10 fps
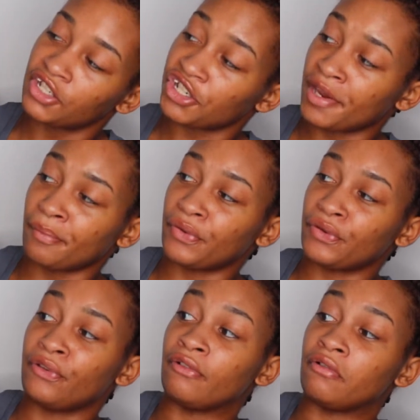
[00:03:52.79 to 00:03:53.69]

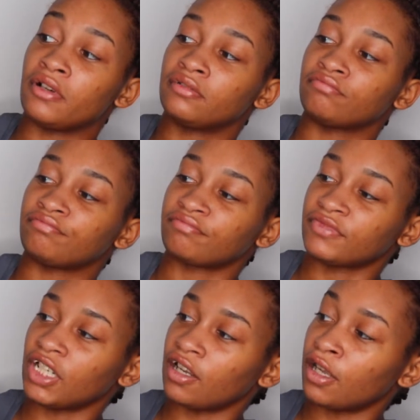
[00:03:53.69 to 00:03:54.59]
shampoo,
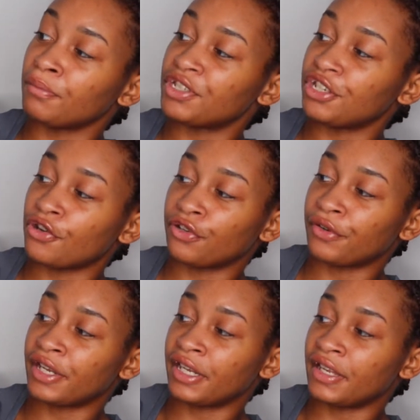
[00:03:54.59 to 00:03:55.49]
um,
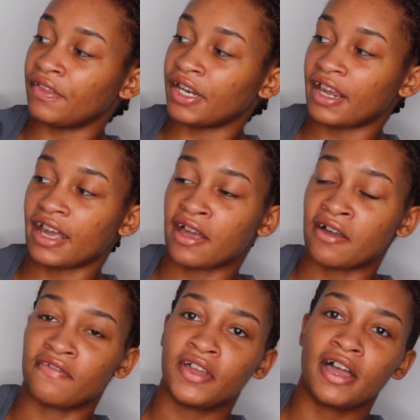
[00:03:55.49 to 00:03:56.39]
deodorant, and then I
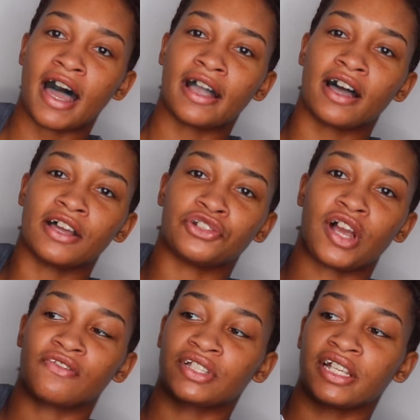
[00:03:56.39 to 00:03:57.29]
have, I got a
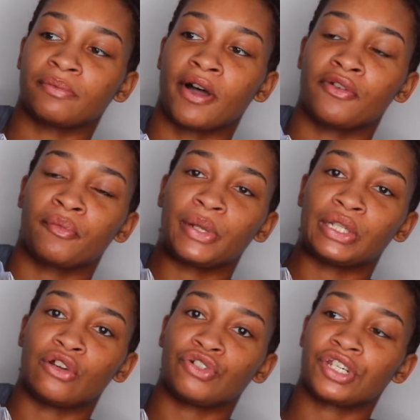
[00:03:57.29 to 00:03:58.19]
travel size bottle,
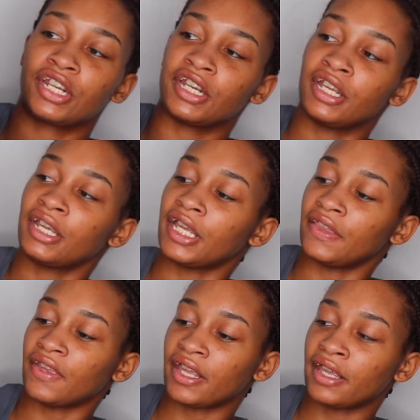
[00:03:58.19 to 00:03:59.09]
put lotion in it,
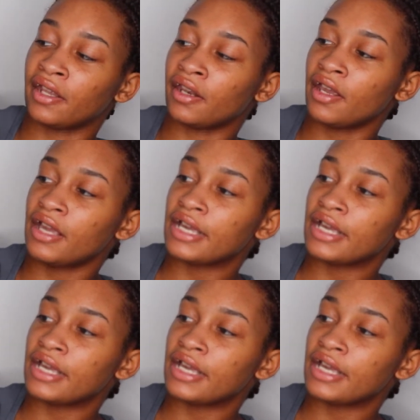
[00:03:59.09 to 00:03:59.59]
and then